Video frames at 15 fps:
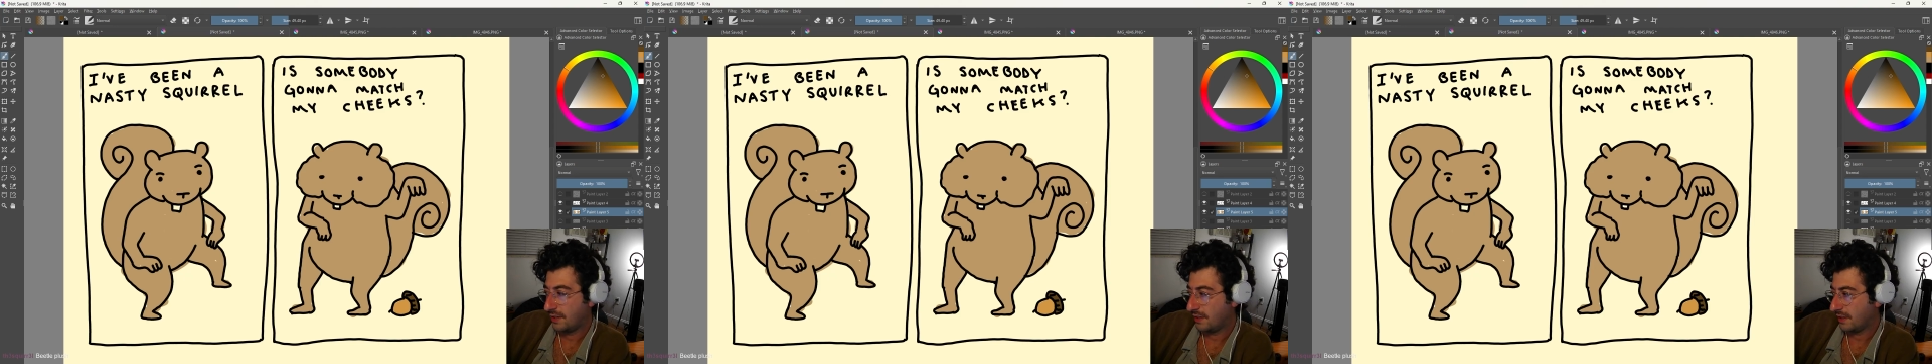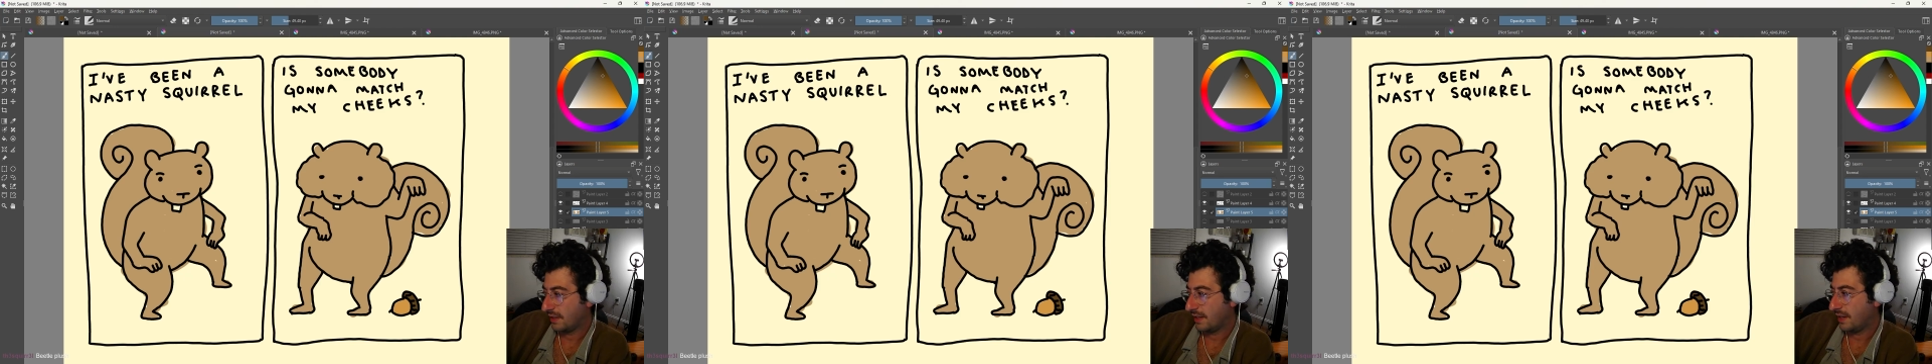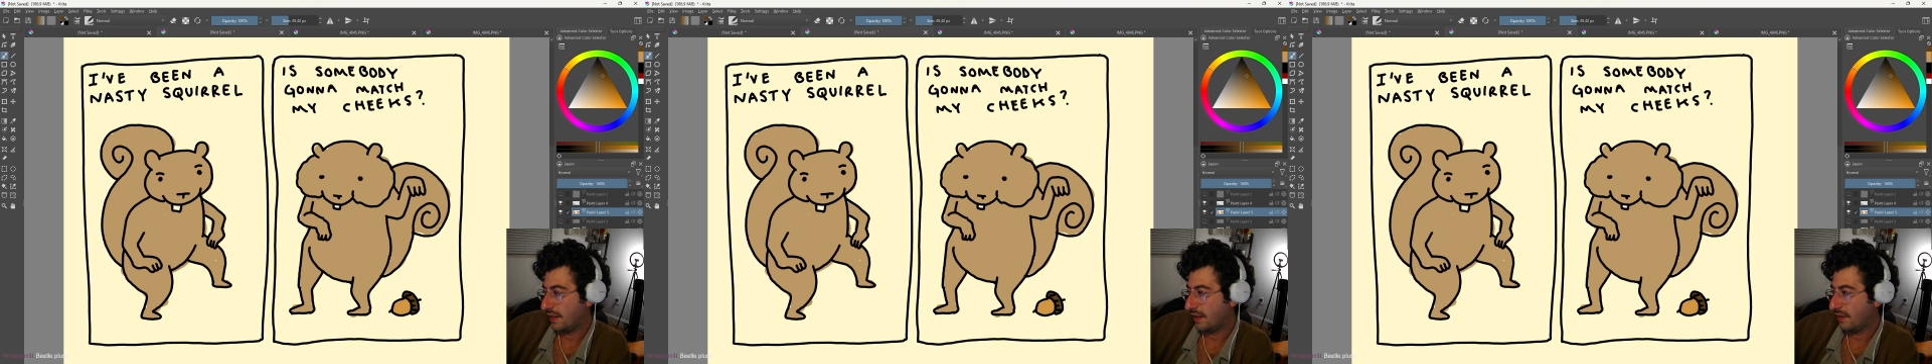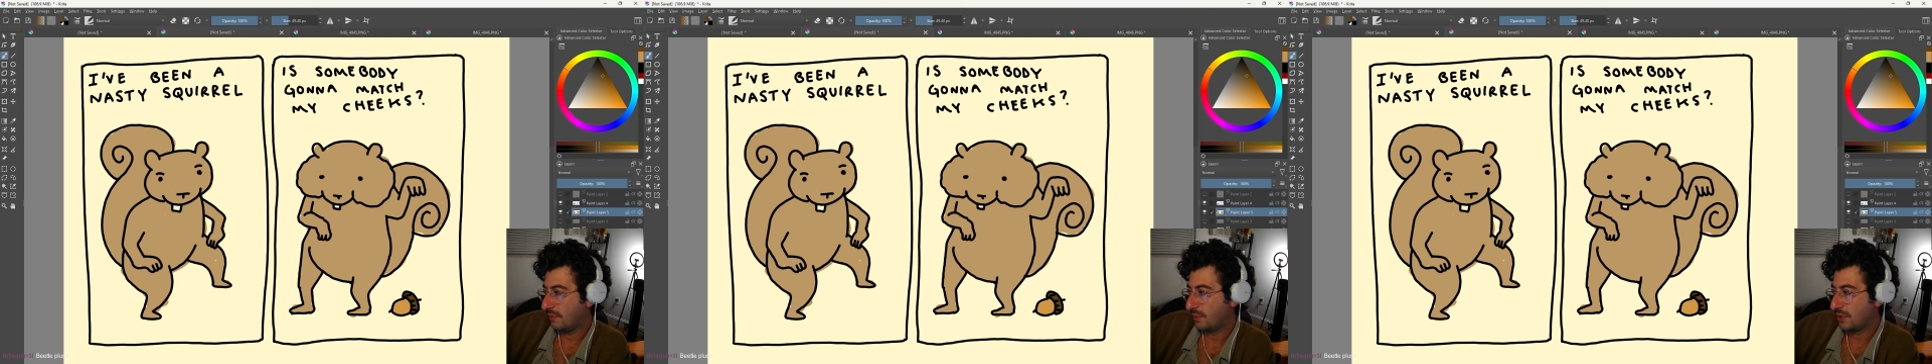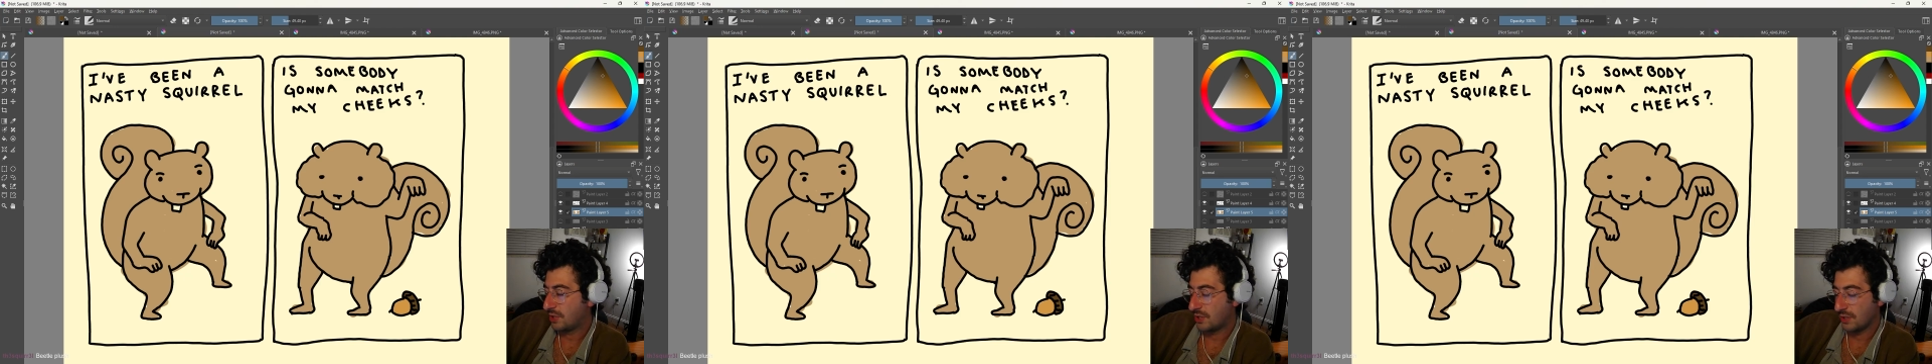like
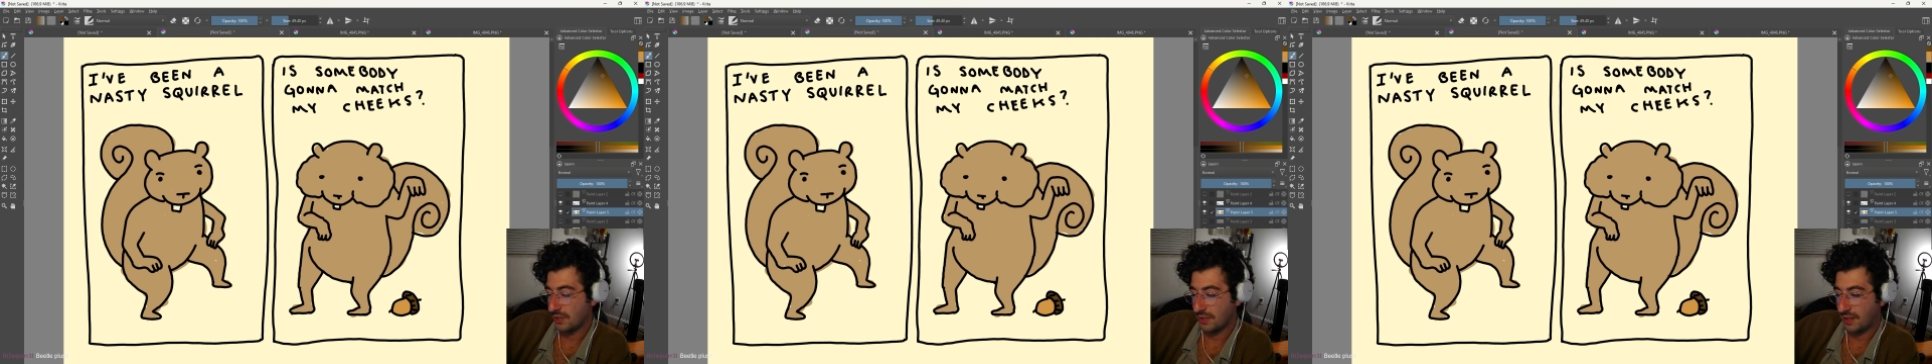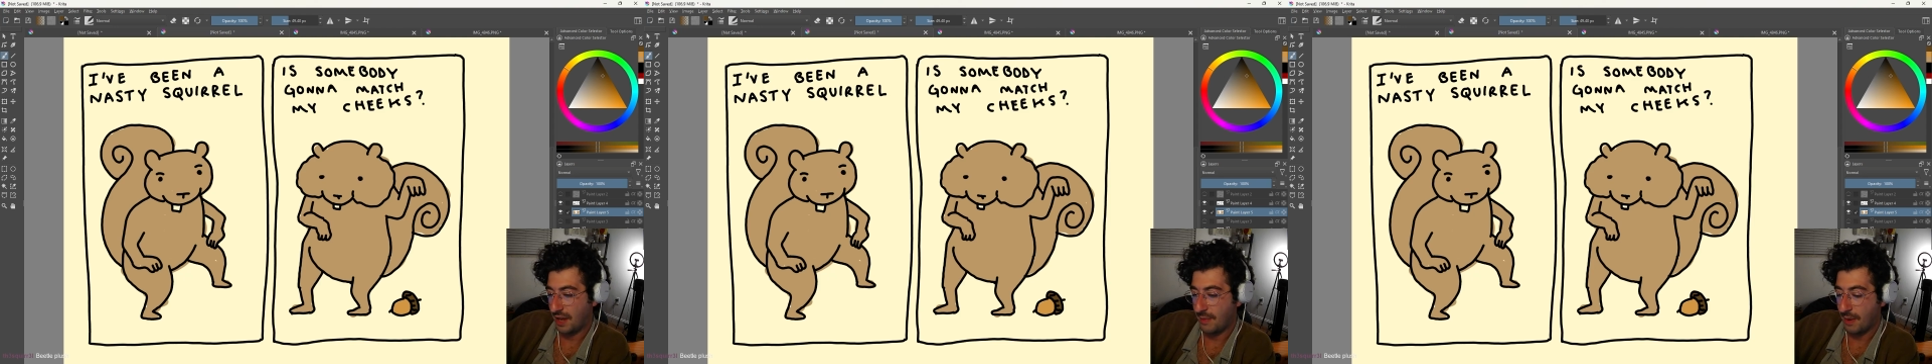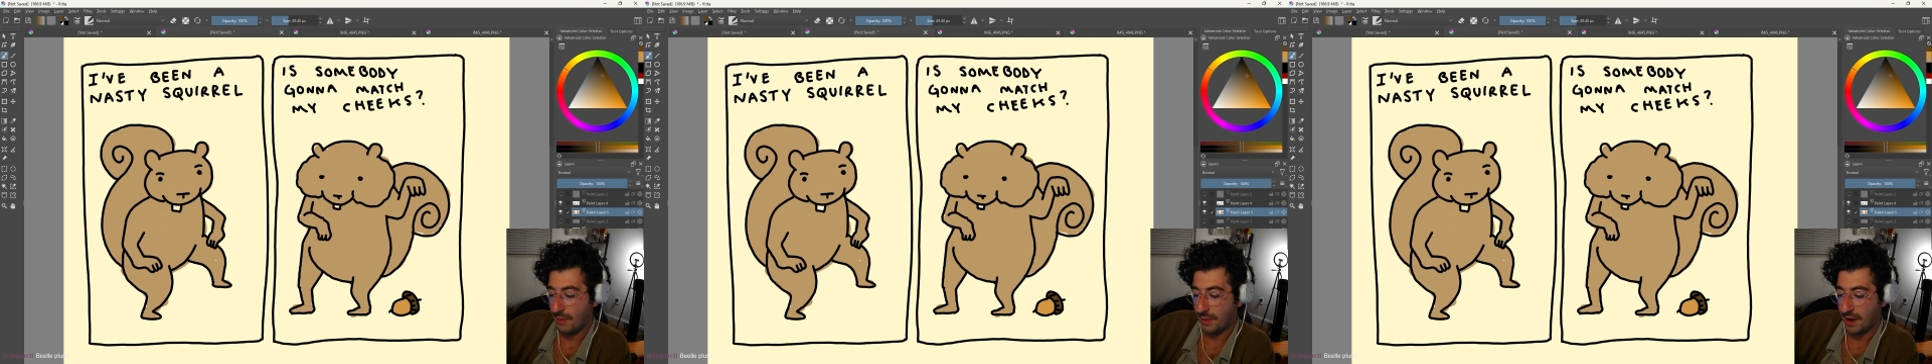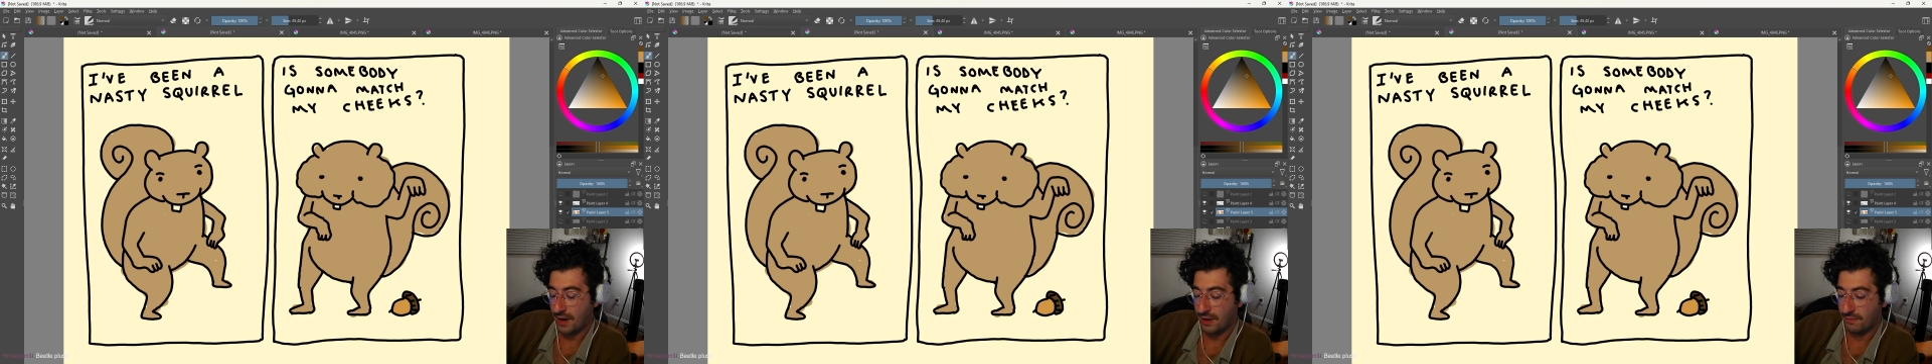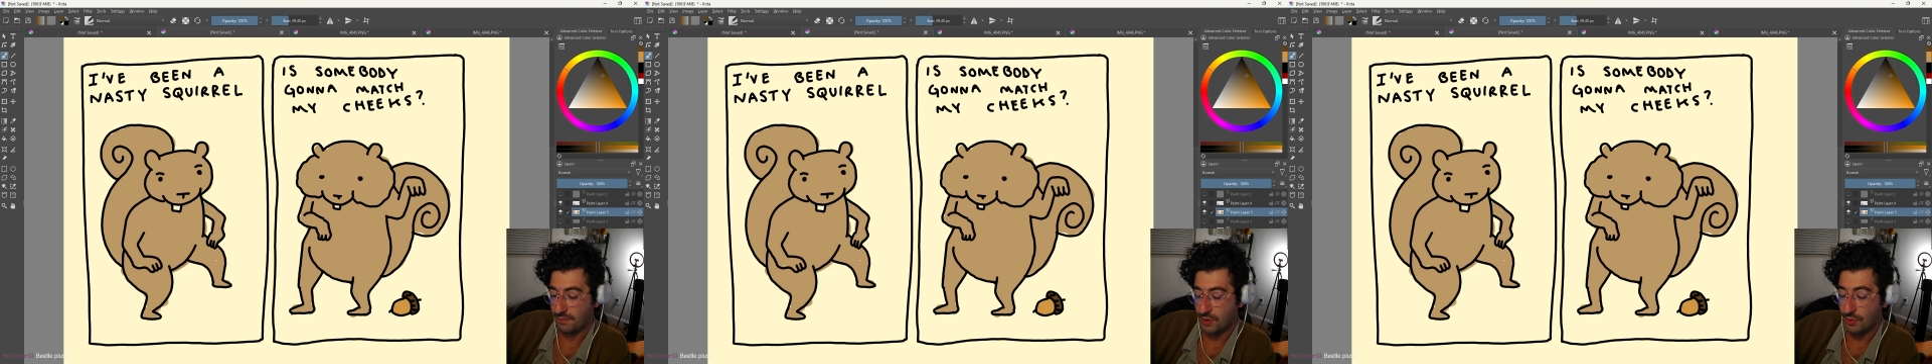which came out kind of
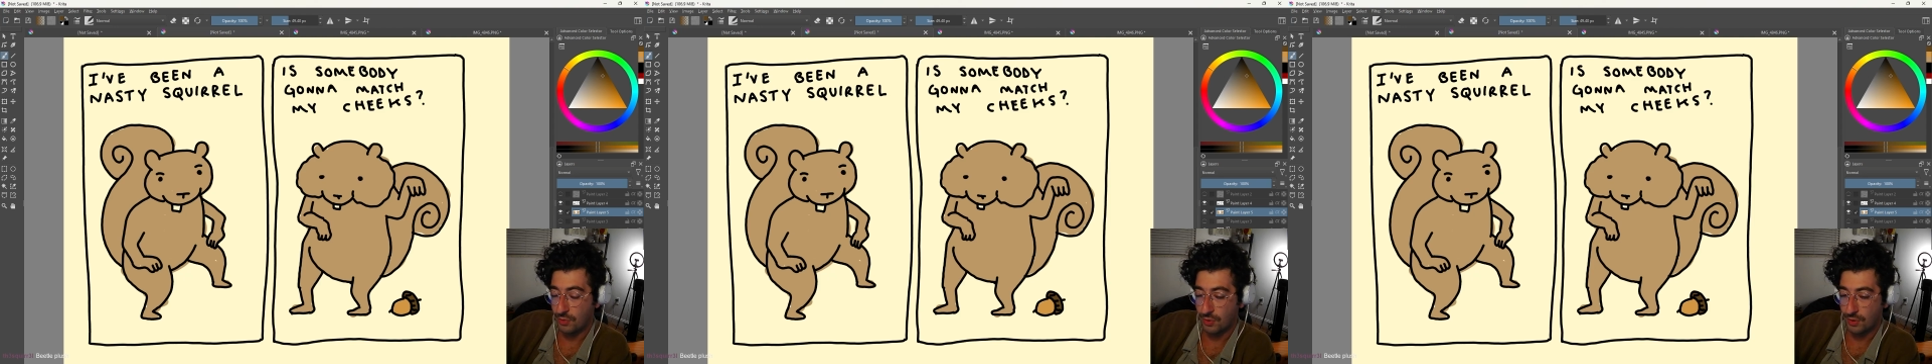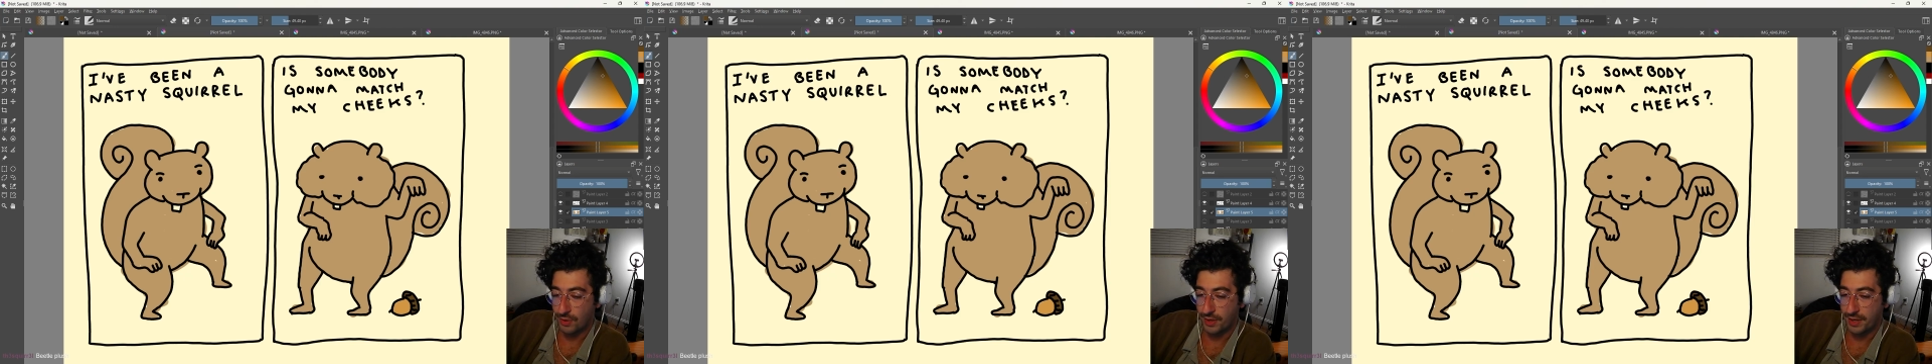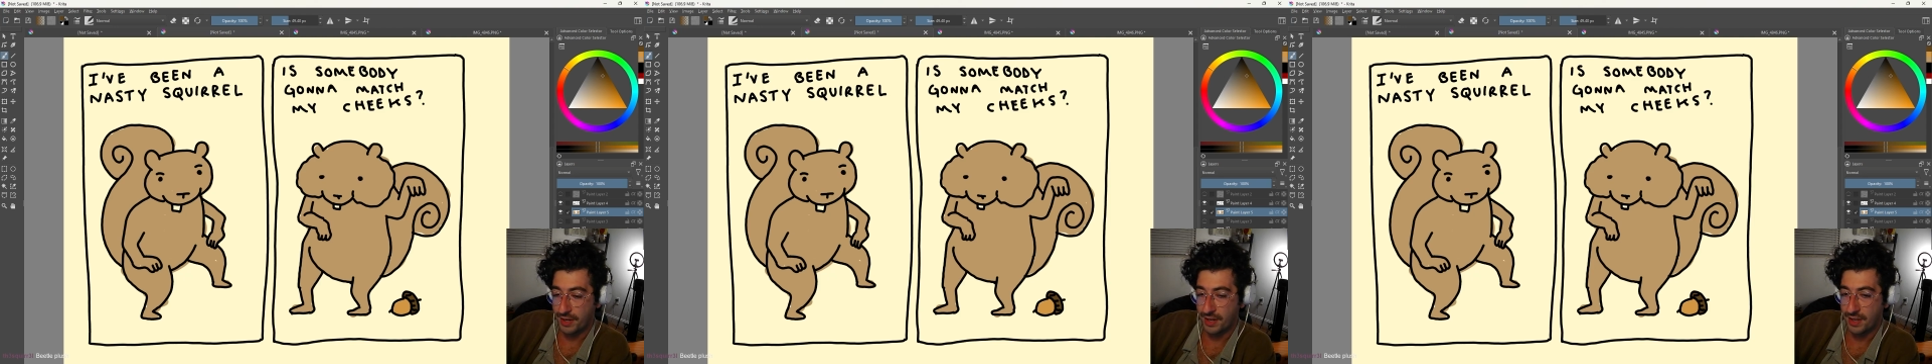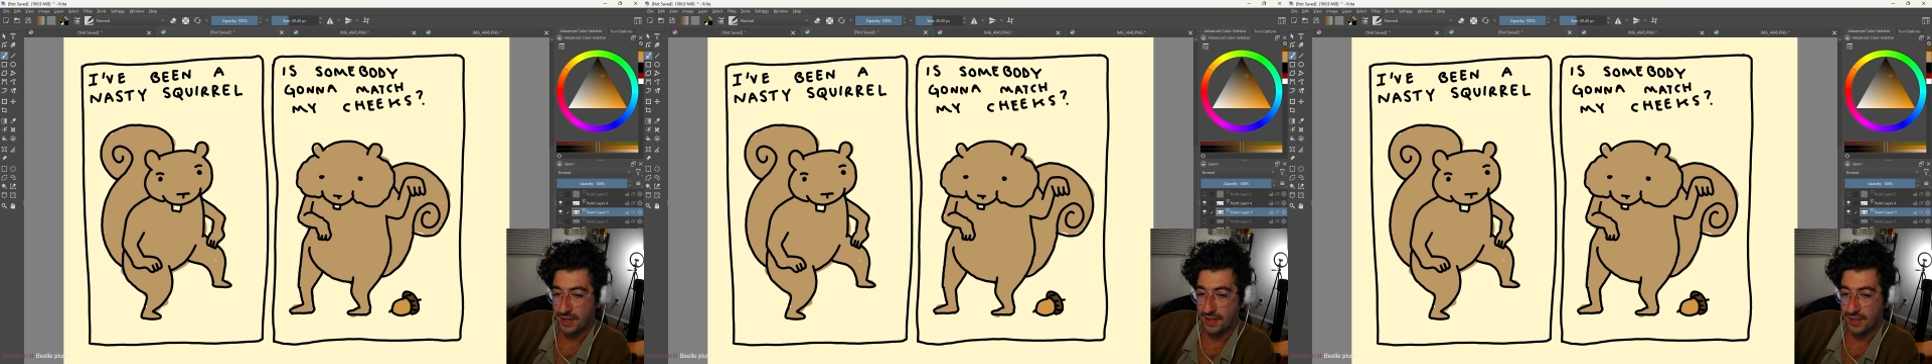cool, and